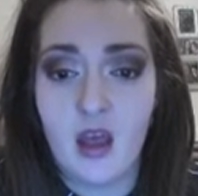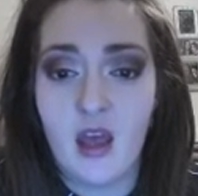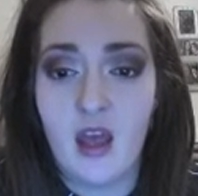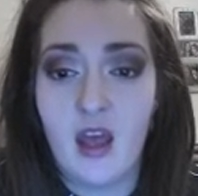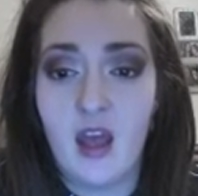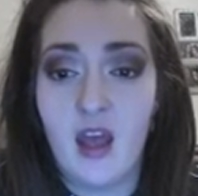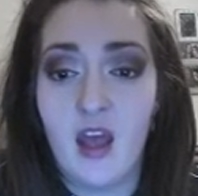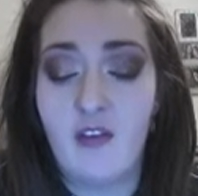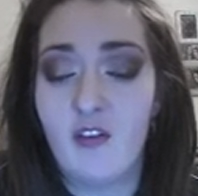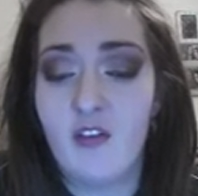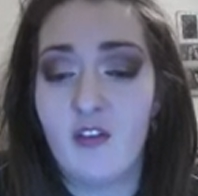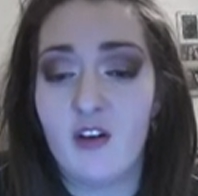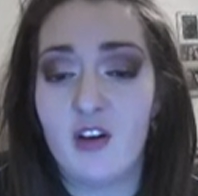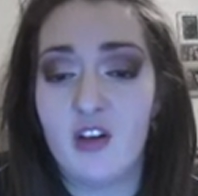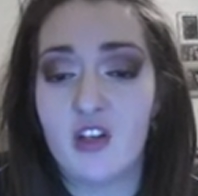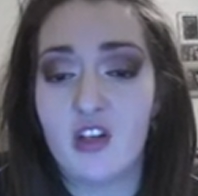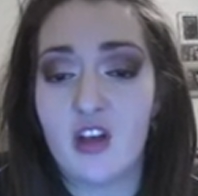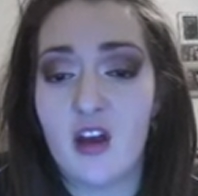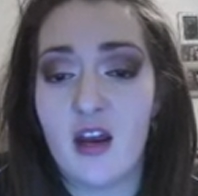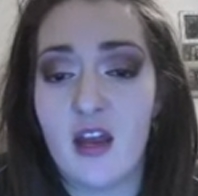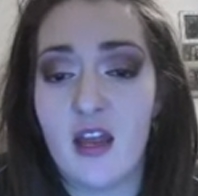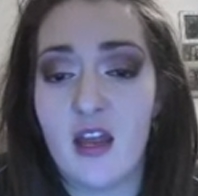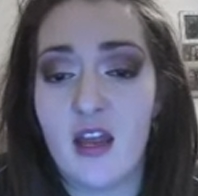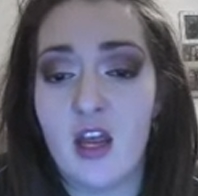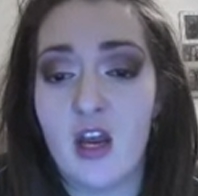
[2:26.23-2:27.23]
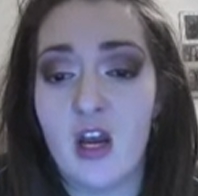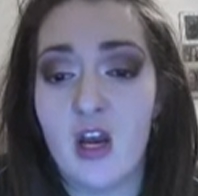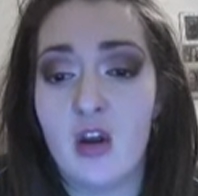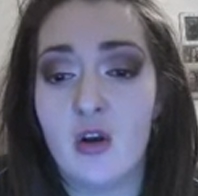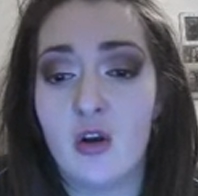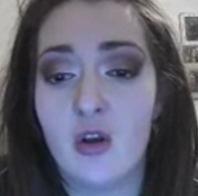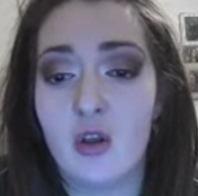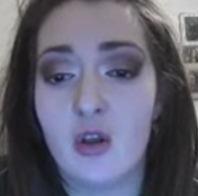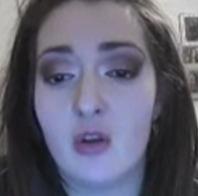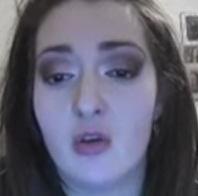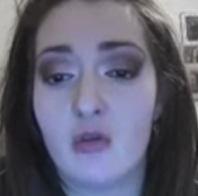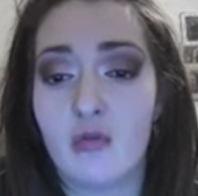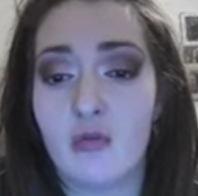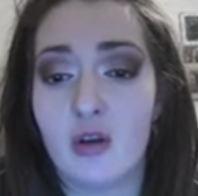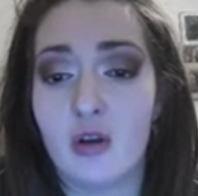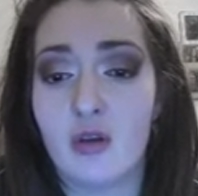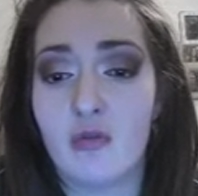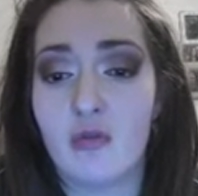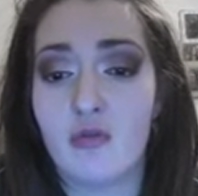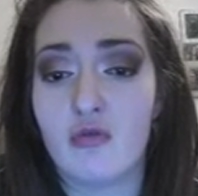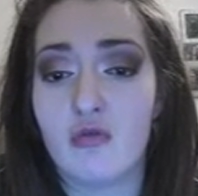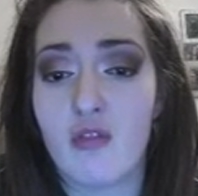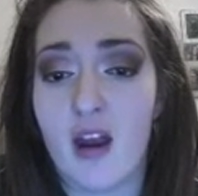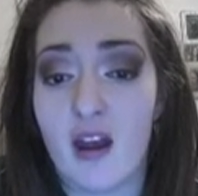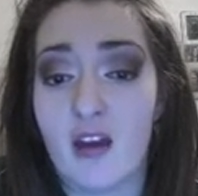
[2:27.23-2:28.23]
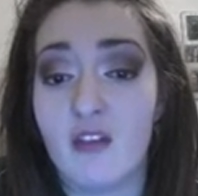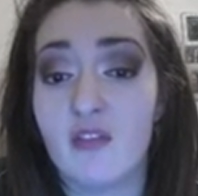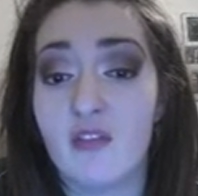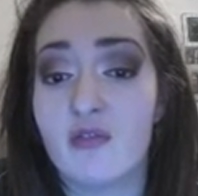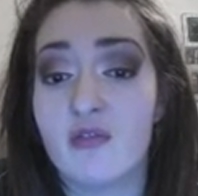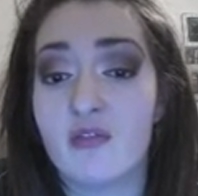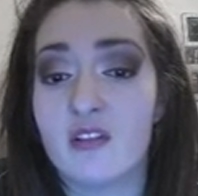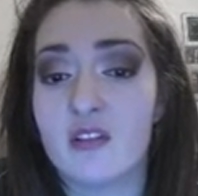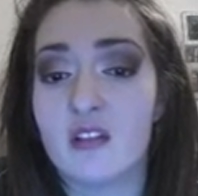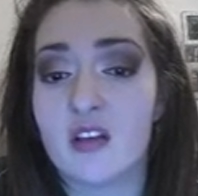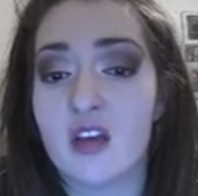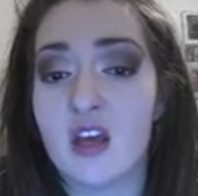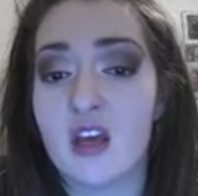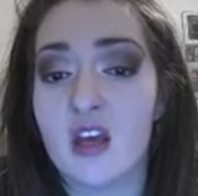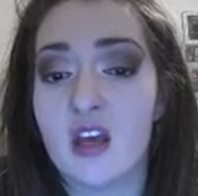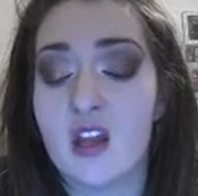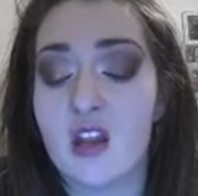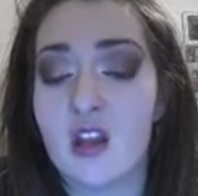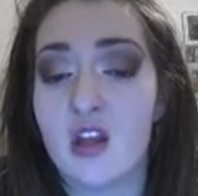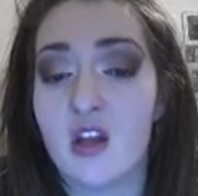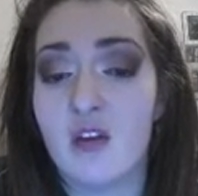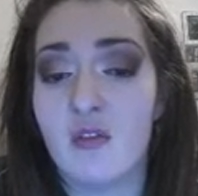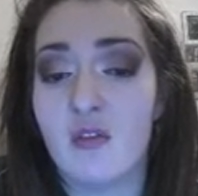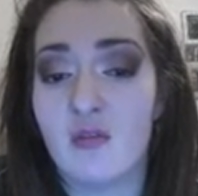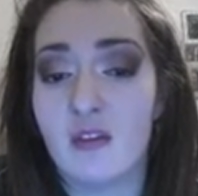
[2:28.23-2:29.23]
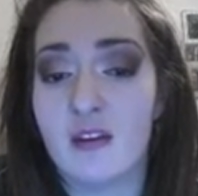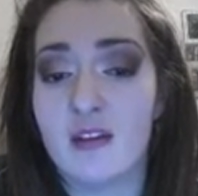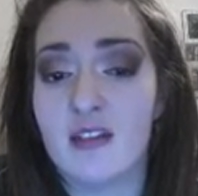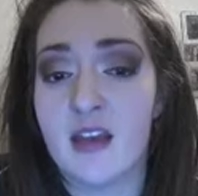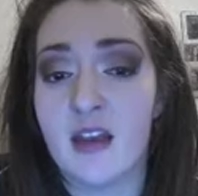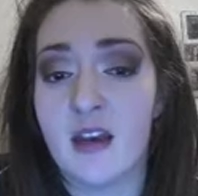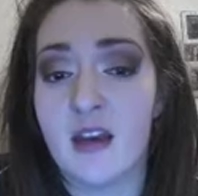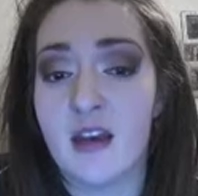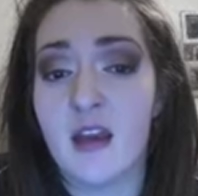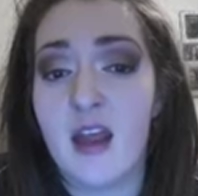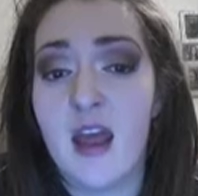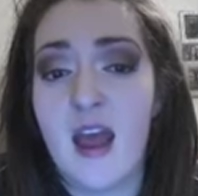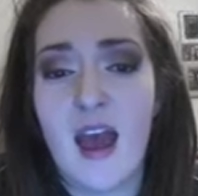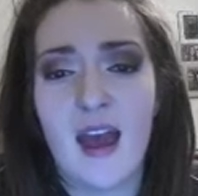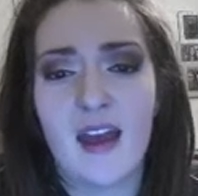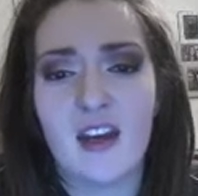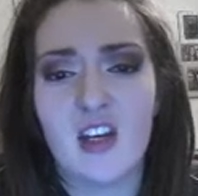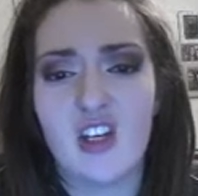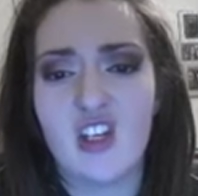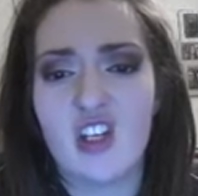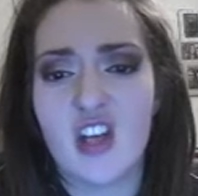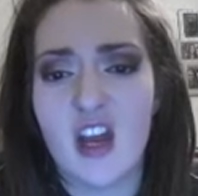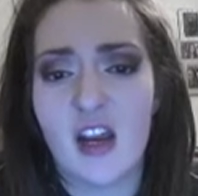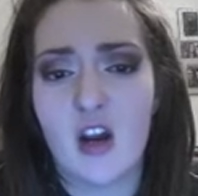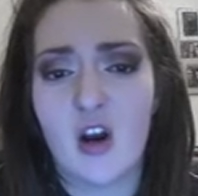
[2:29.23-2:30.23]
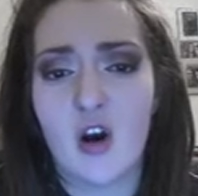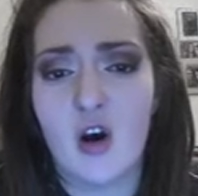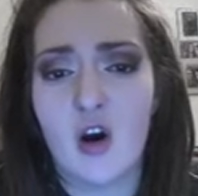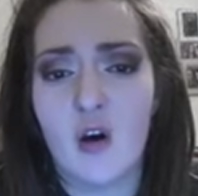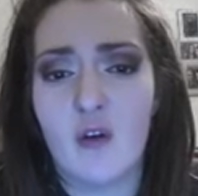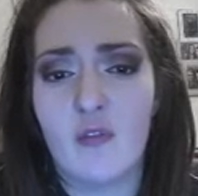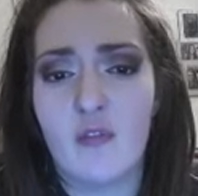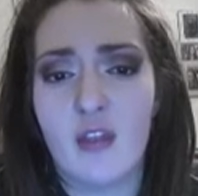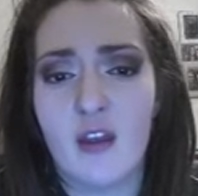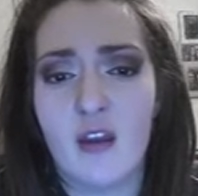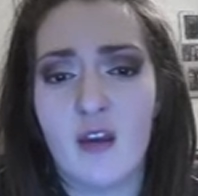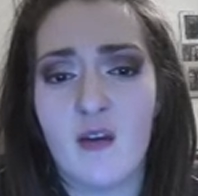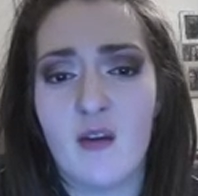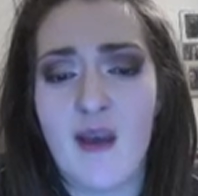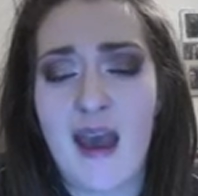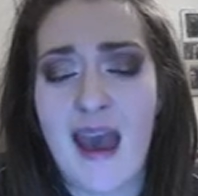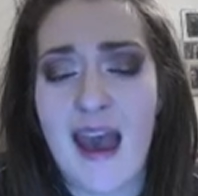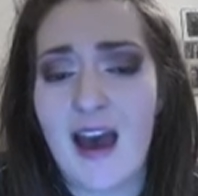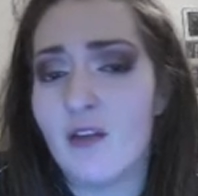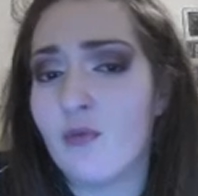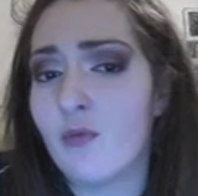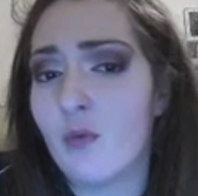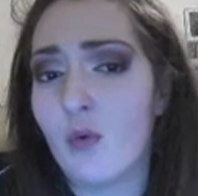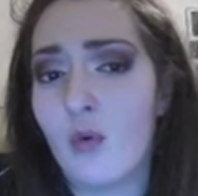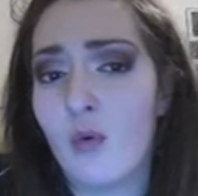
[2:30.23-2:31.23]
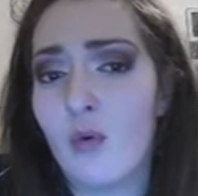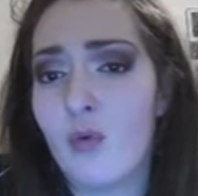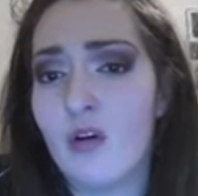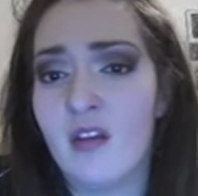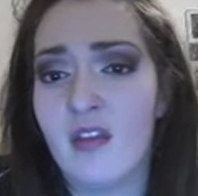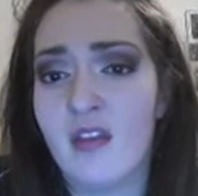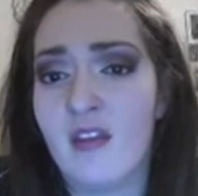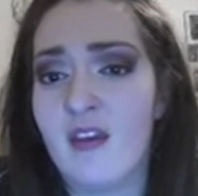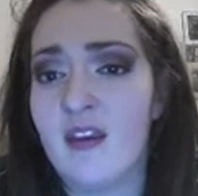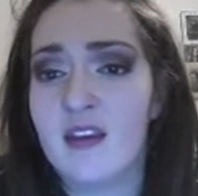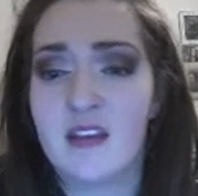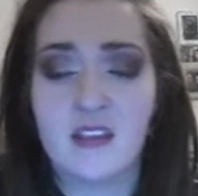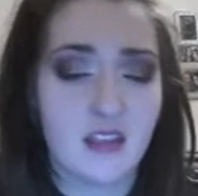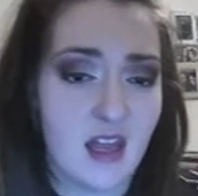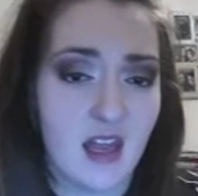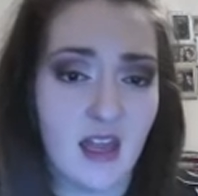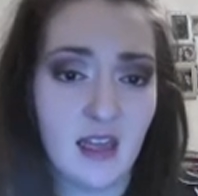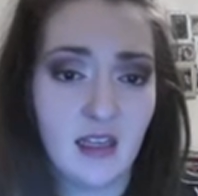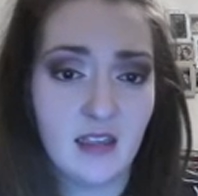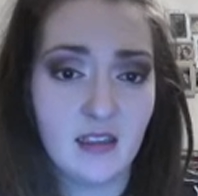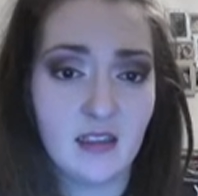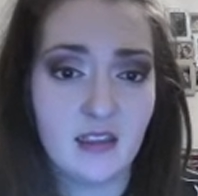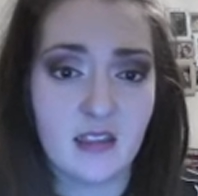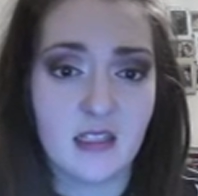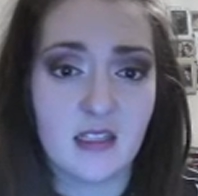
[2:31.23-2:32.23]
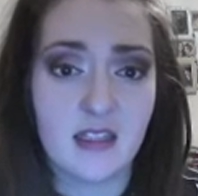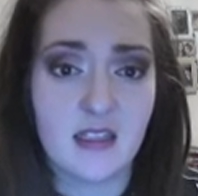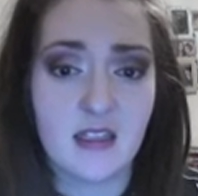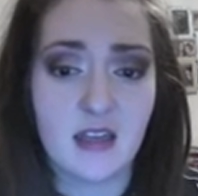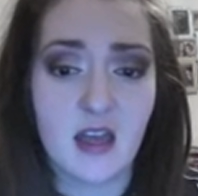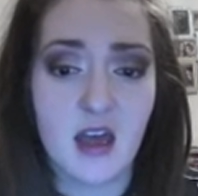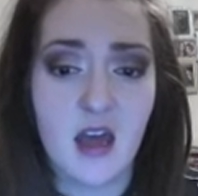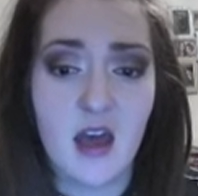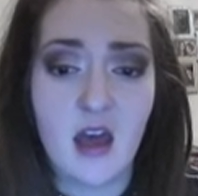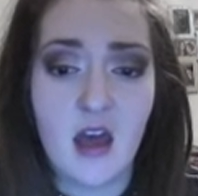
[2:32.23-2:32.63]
If you finish early, look through your draft that you've written and check off that you have all of these things,